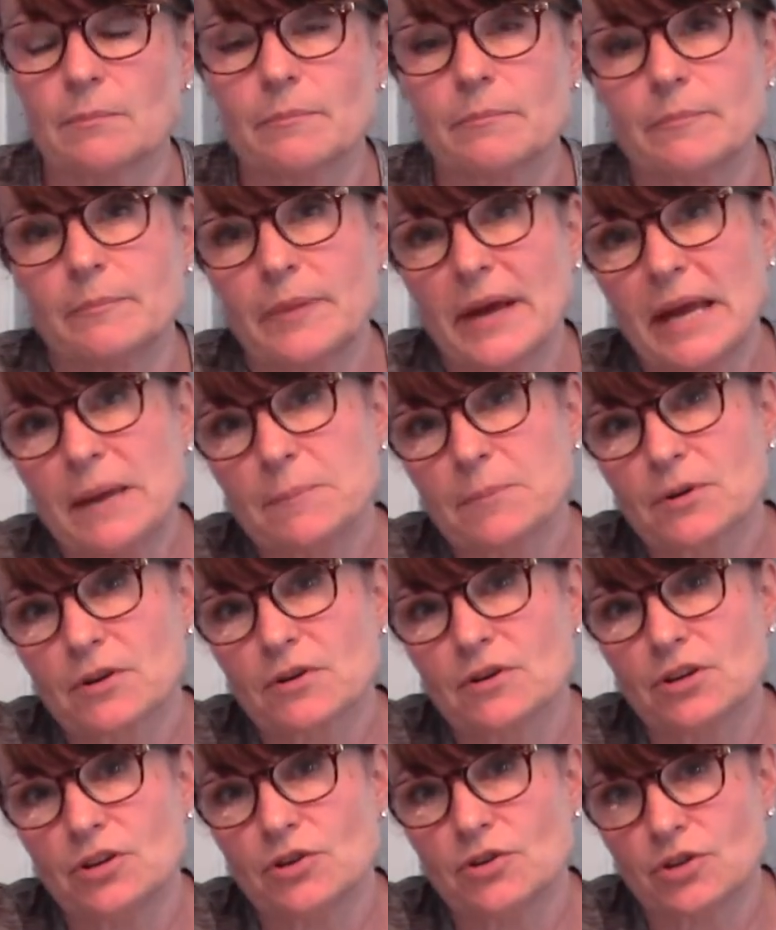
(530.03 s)
paper
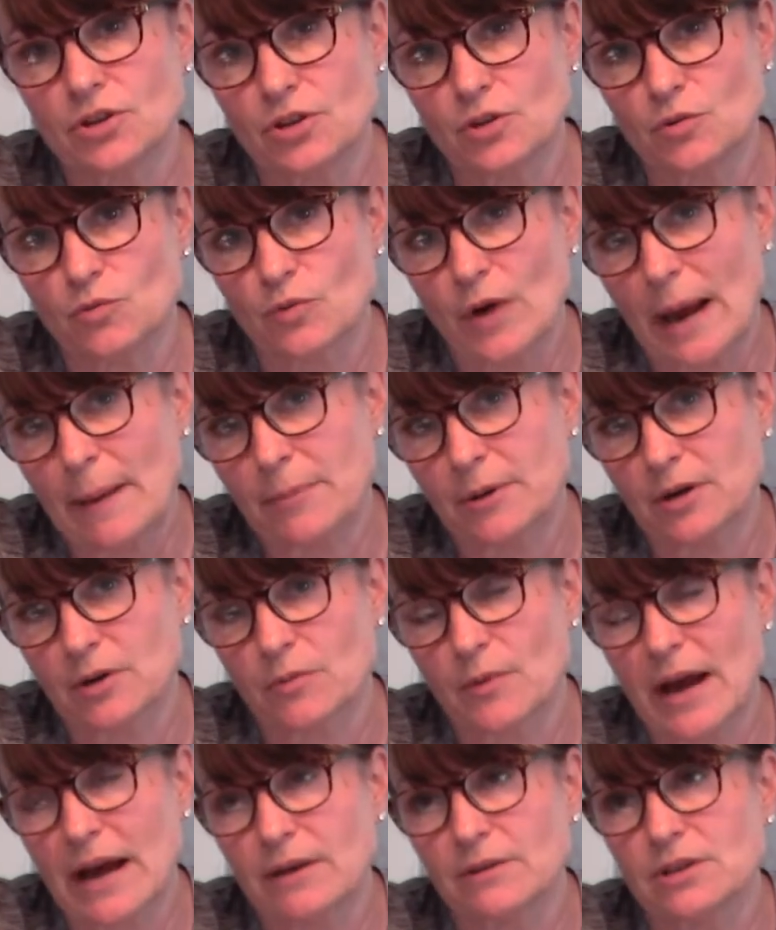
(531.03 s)
and you couldn't wrap it
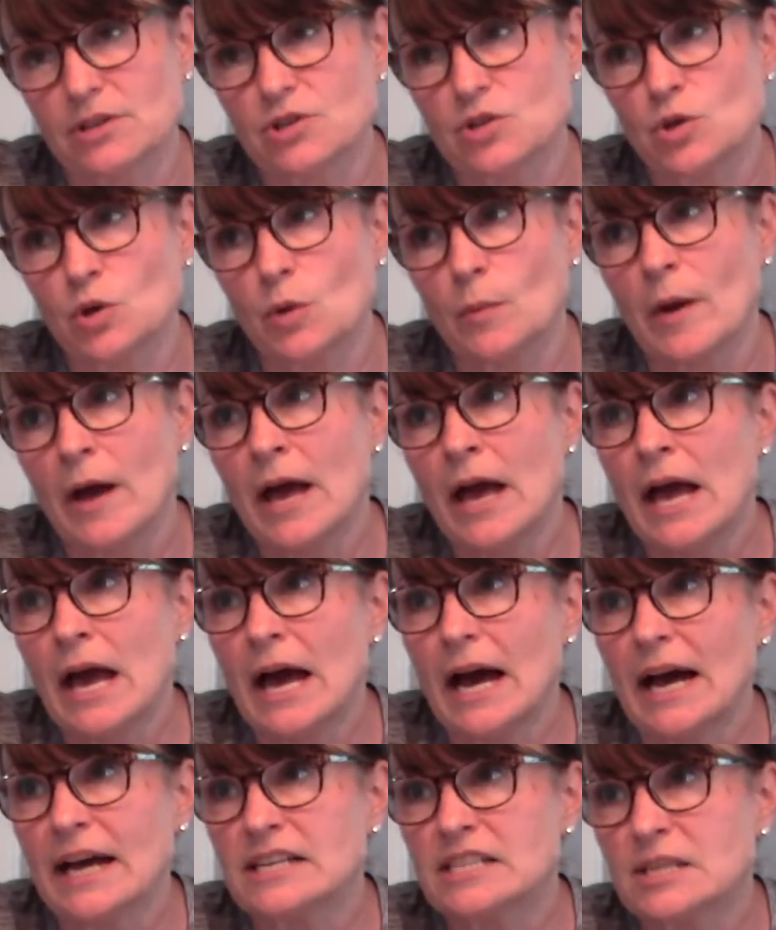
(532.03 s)
around a tube,
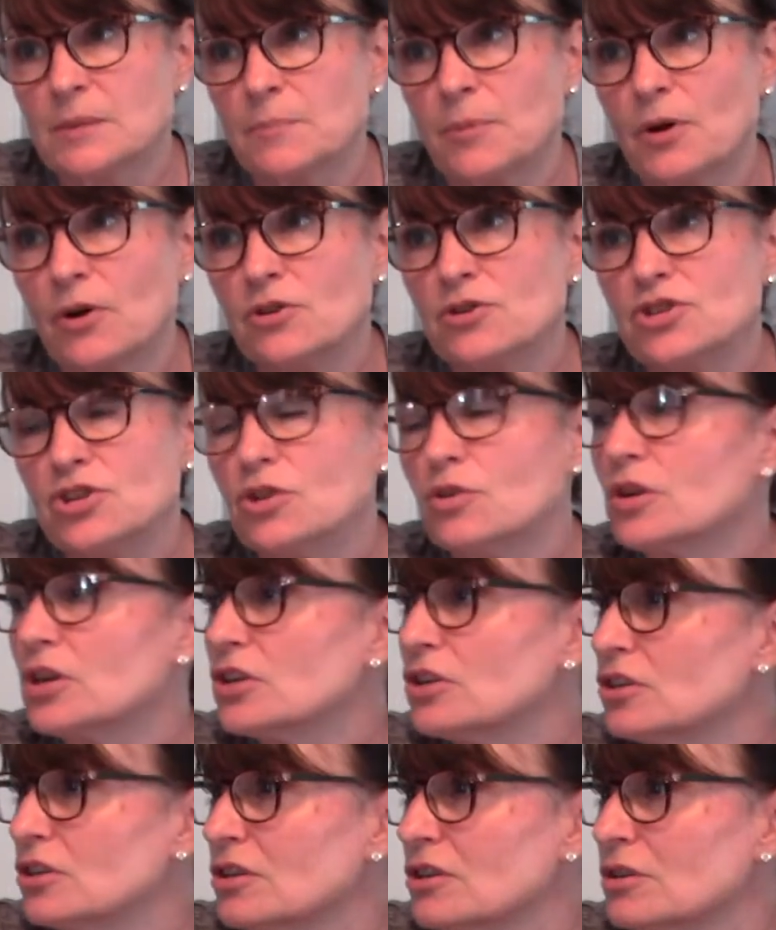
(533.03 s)
I suppose you could
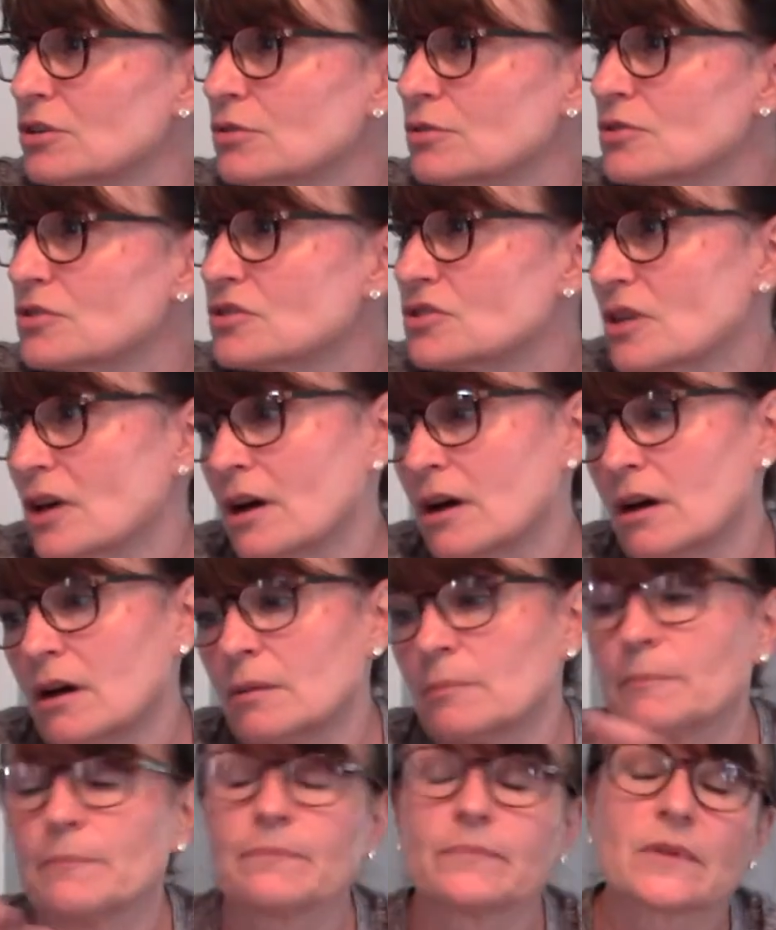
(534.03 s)
use
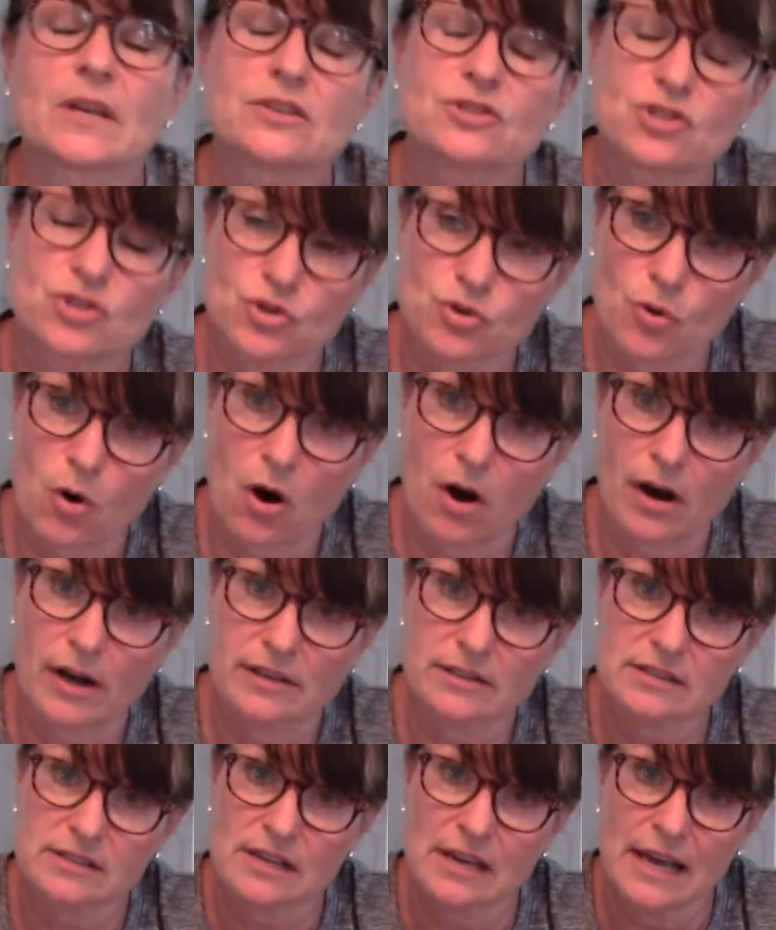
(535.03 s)

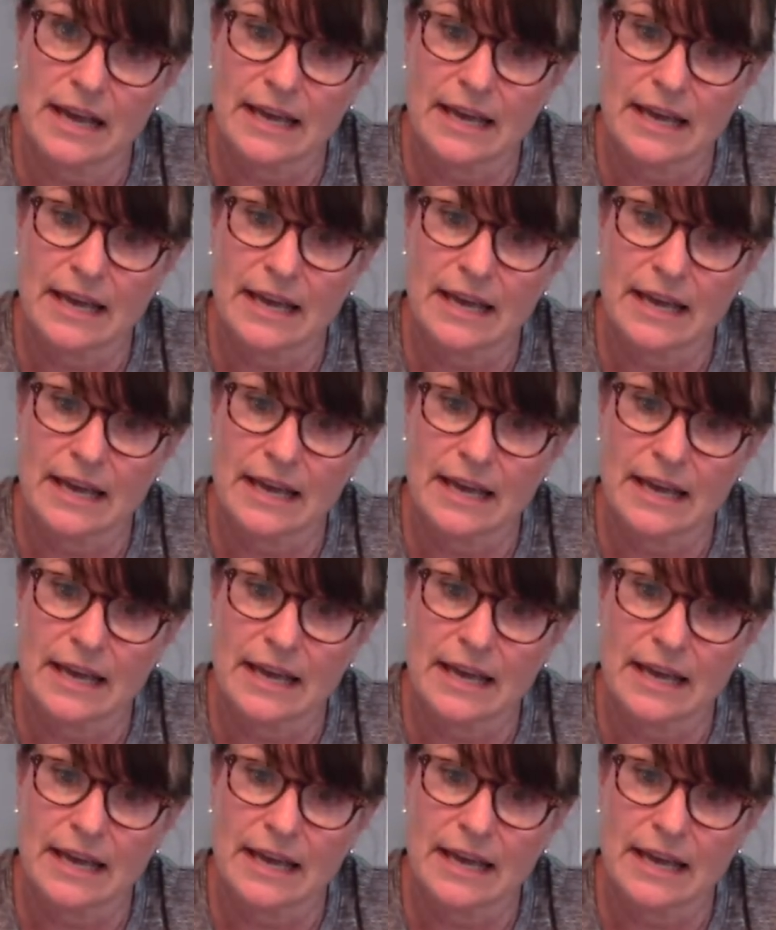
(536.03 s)
straws.